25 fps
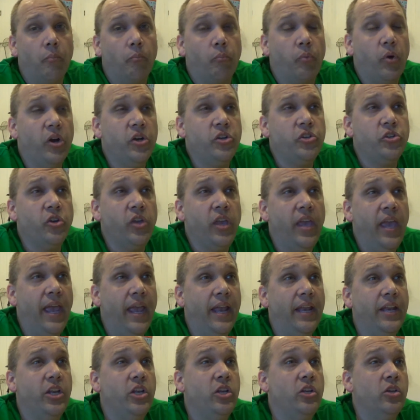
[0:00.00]
Pressure
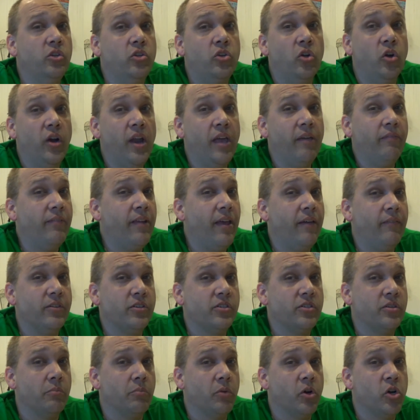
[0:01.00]
canning, you don't have to have it
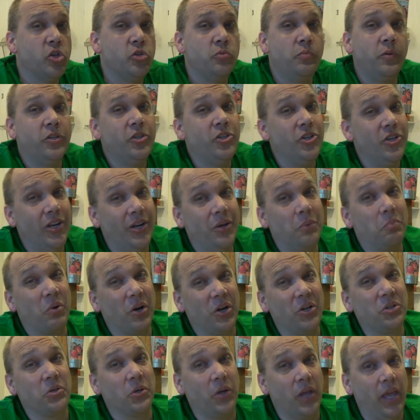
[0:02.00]
submerged, but you need a
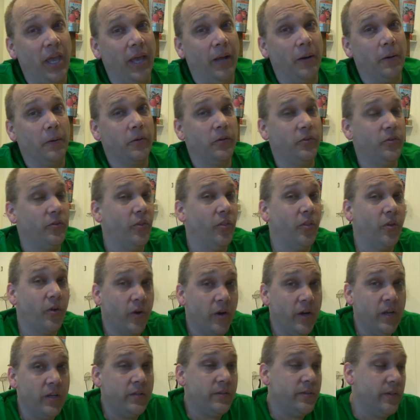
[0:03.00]
pressure canner, so
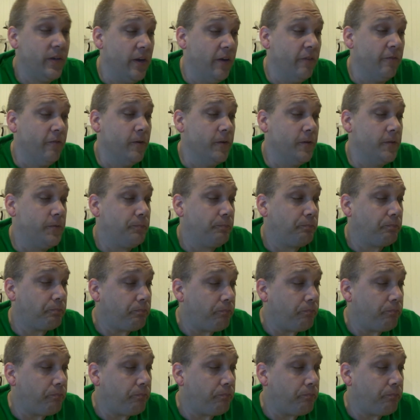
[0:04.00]
there is a difference.